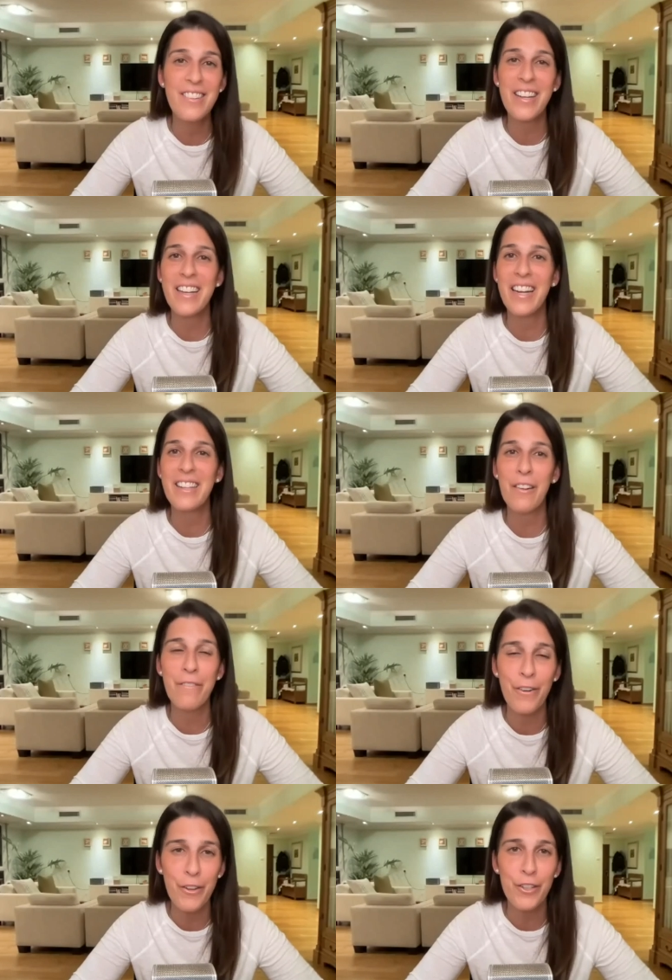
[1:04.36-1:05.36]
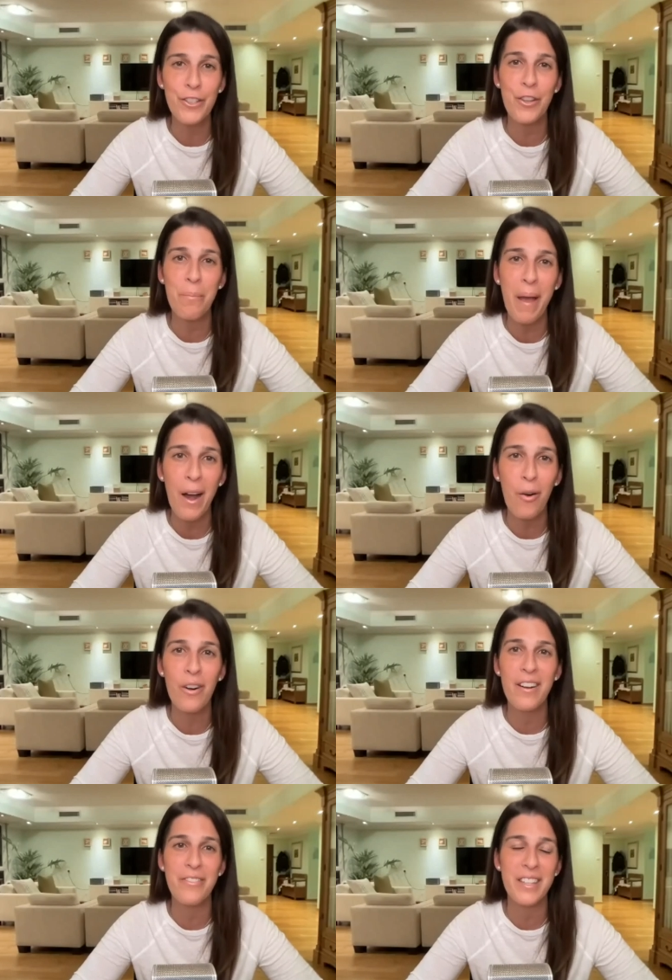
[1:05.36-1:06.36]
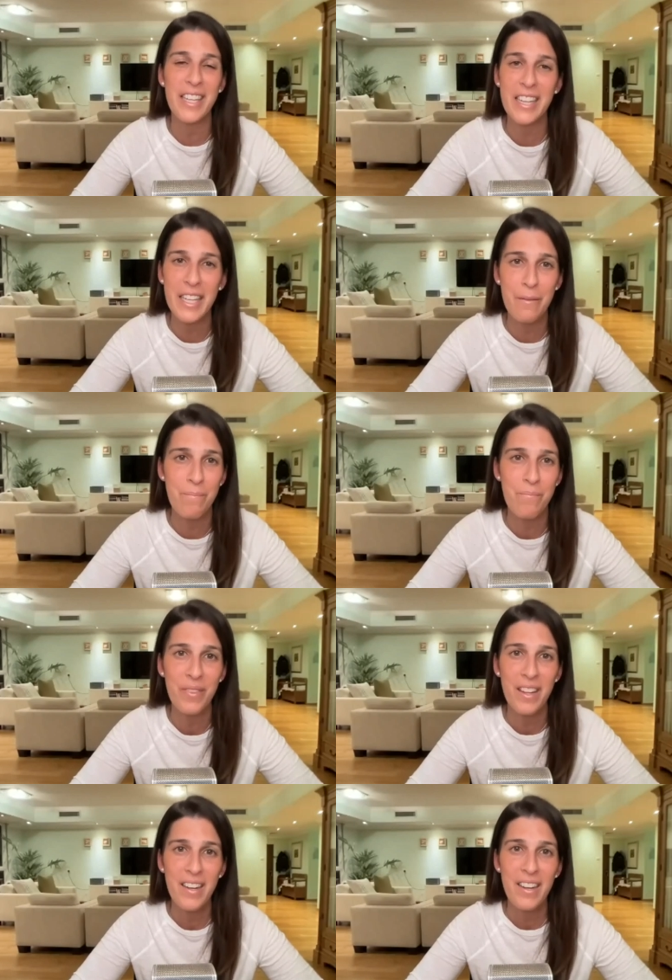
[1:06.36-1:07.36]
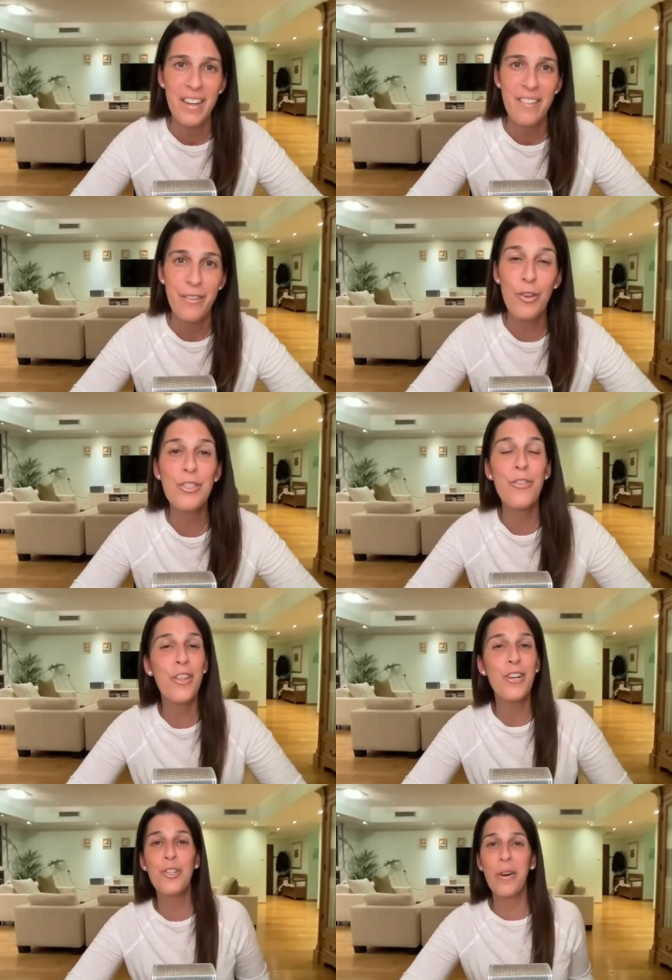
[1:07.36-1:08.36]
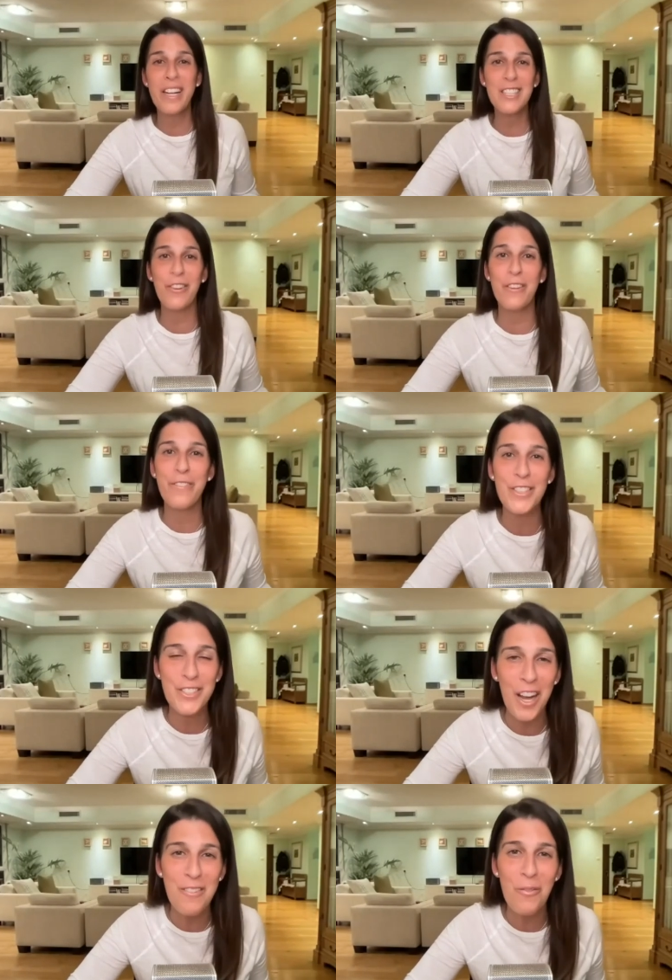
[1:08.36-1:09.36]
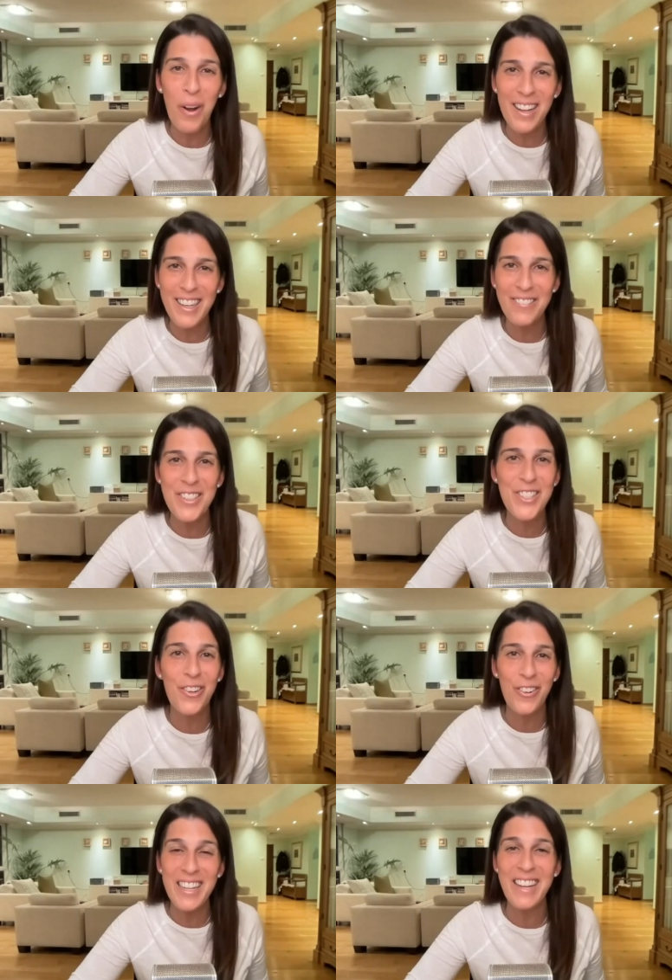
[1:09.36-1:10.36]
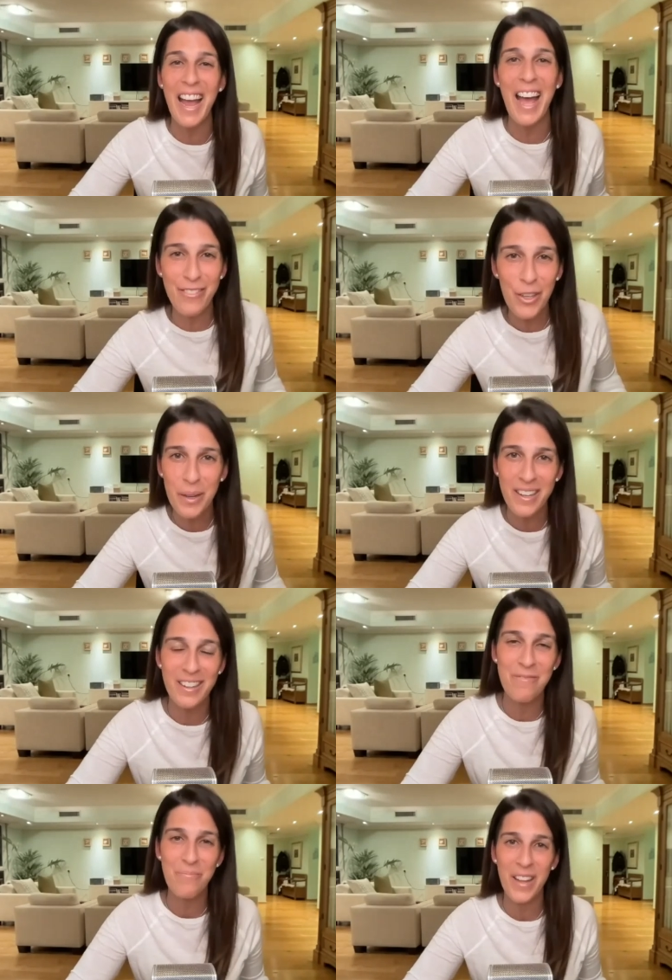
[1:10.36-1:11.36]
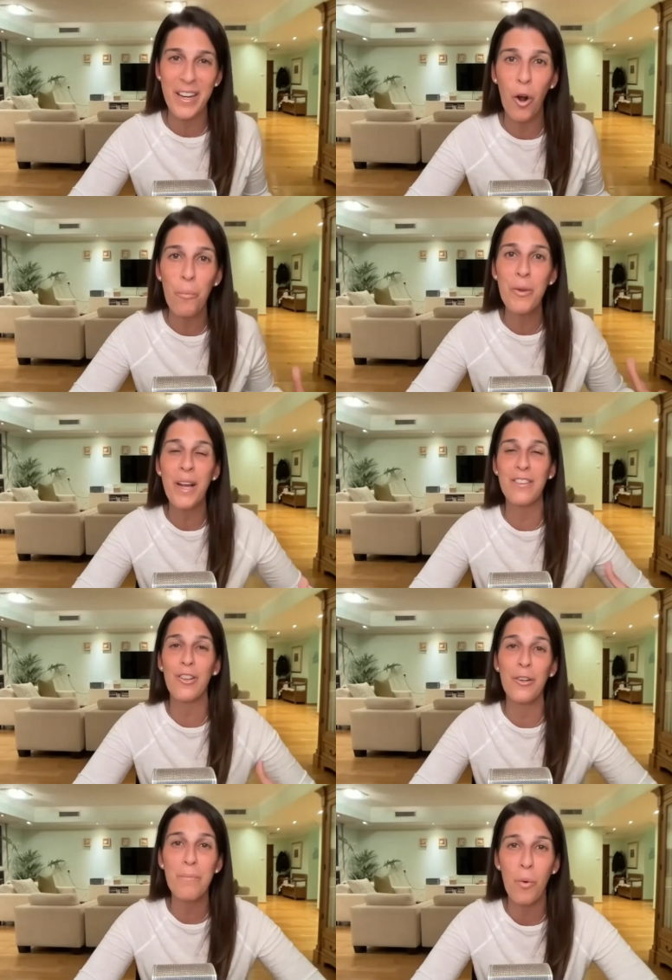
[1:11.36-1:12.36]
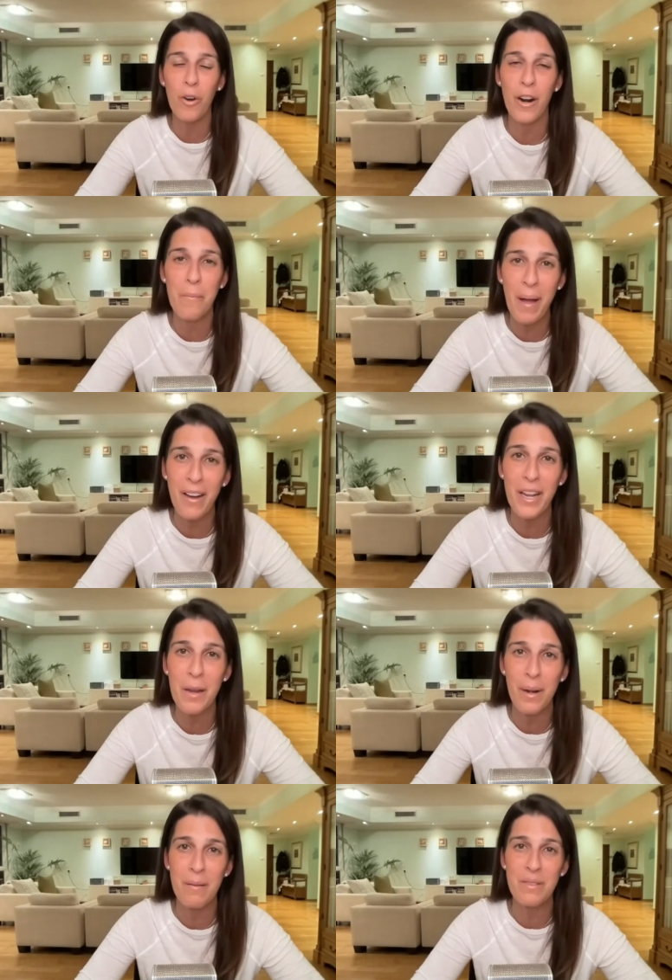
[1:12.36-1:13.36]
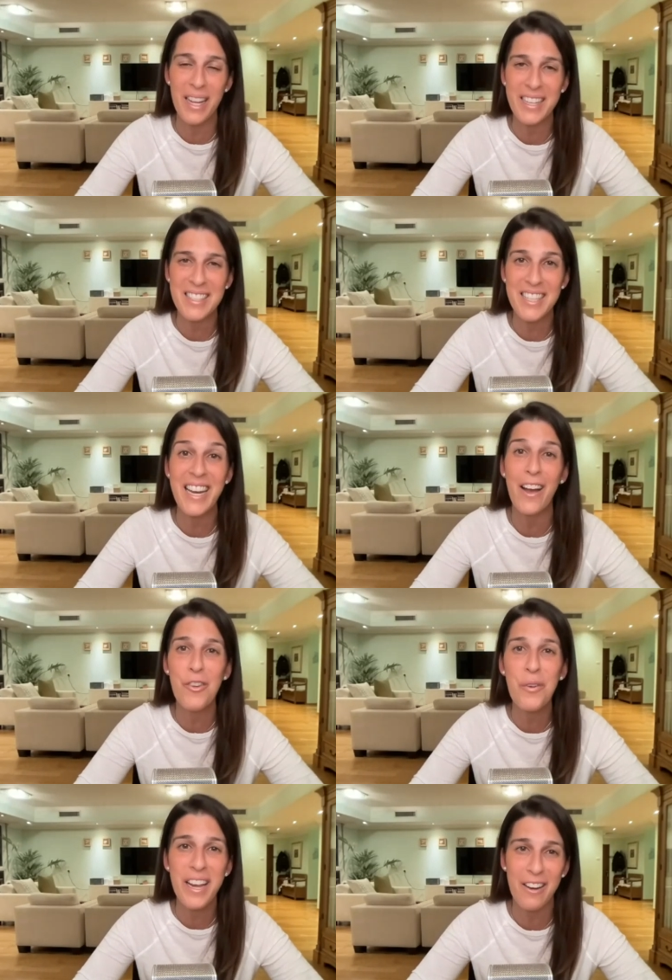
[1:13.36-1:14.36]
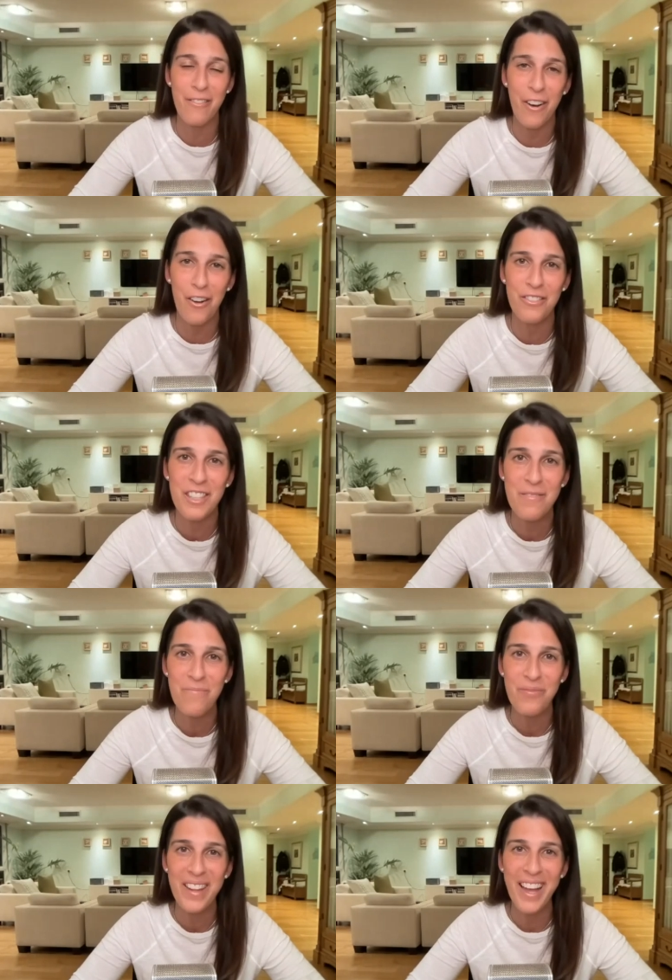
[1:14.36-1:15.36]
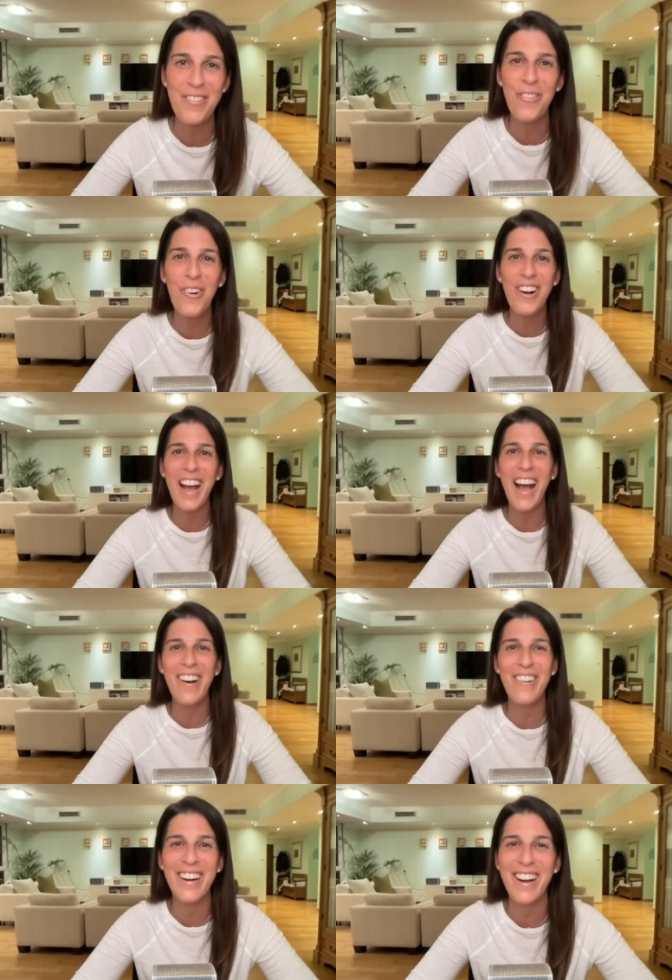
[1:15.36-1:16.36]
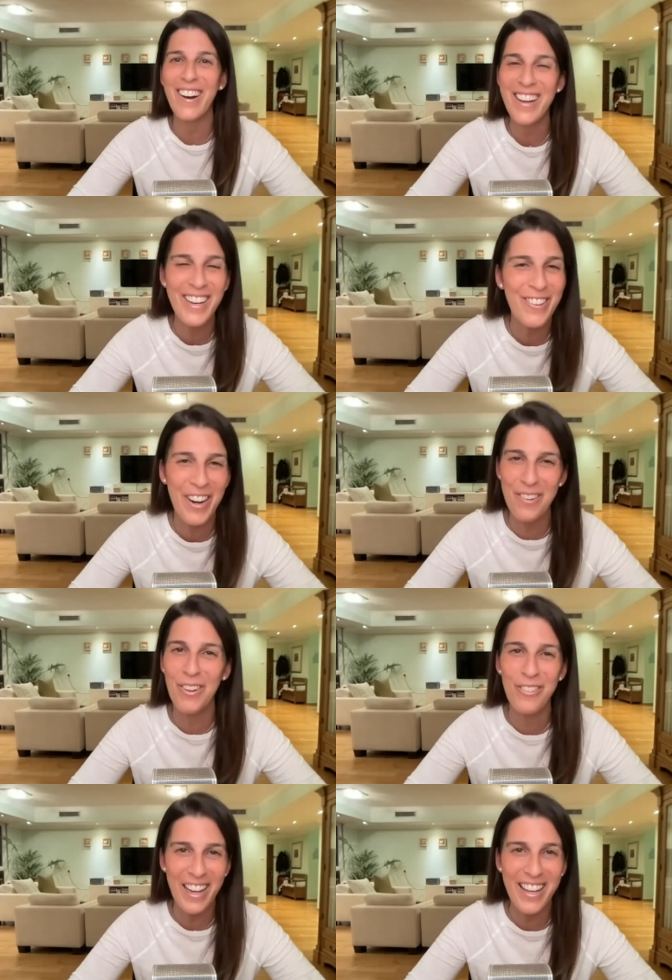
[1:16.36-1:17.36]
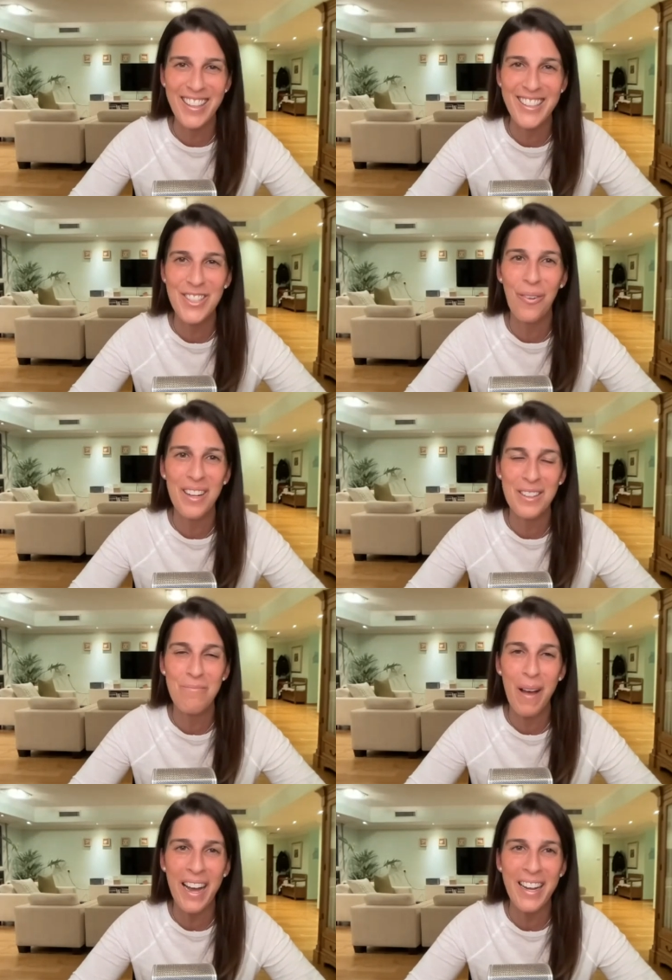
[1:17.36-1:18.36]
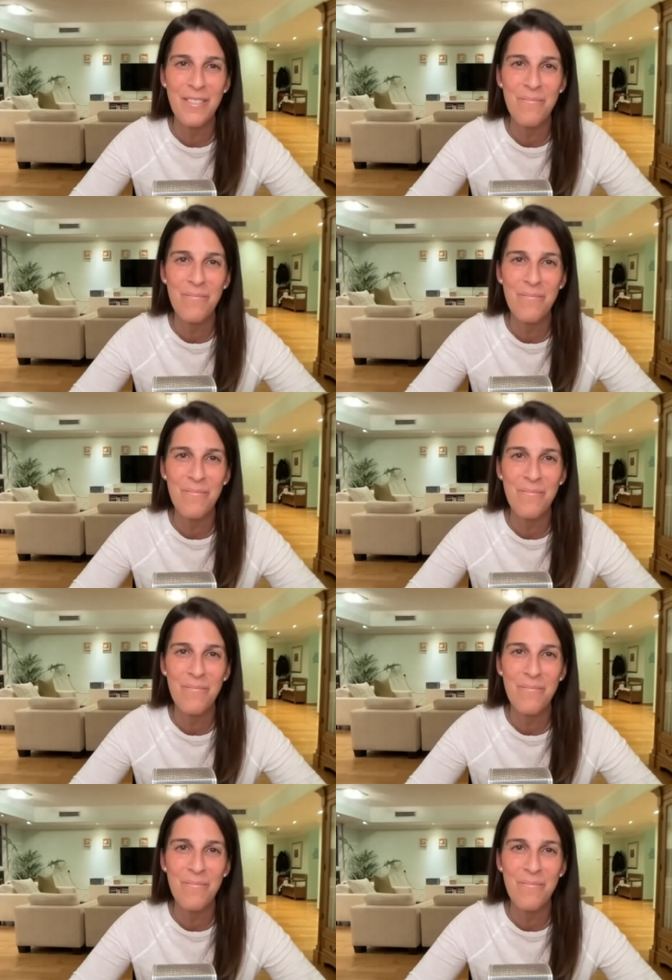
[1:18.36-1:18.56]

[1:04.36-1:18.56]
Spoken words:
to connecting further to the power of Tehillim. For those of you that are joining us for the first time, welcome. It's great to have you here. And I hope you get to learn more about Abraham's legacy and how you could get involved. And for our incredible regulars, welcome back.